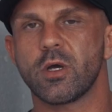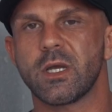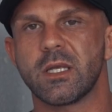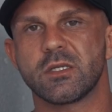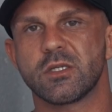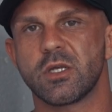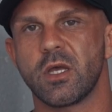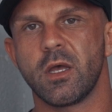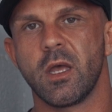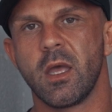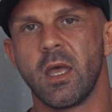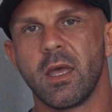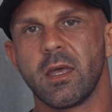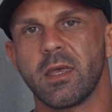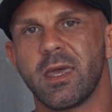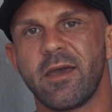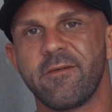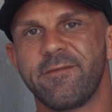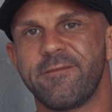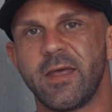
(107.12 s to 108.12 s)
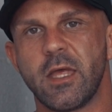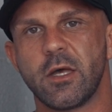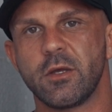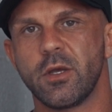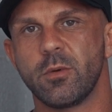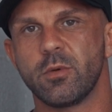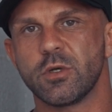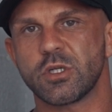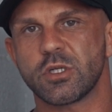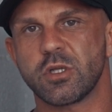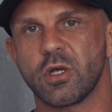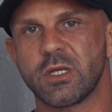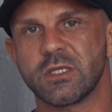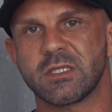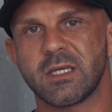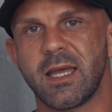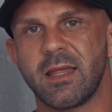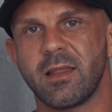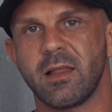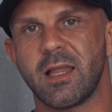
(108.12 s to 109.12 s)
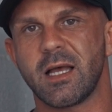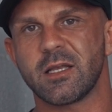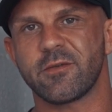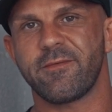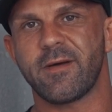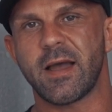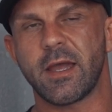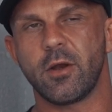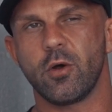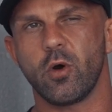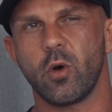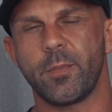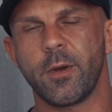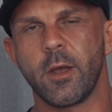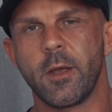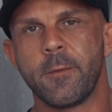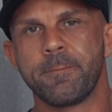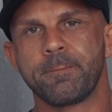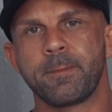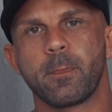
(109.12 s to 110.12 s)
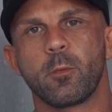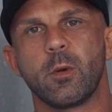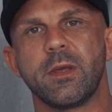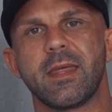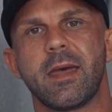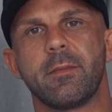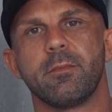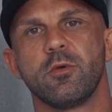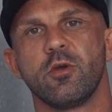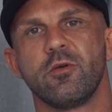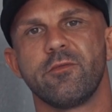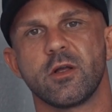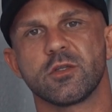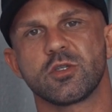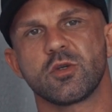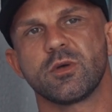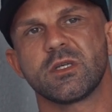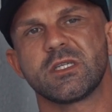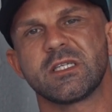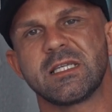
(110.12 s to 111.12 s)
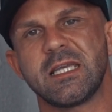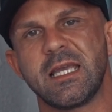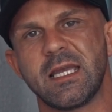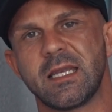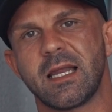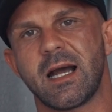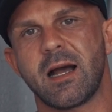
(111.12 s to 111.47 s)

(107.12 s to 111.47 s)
looking to get failure, we're just looking to get the lats fired up. We then move on to a seated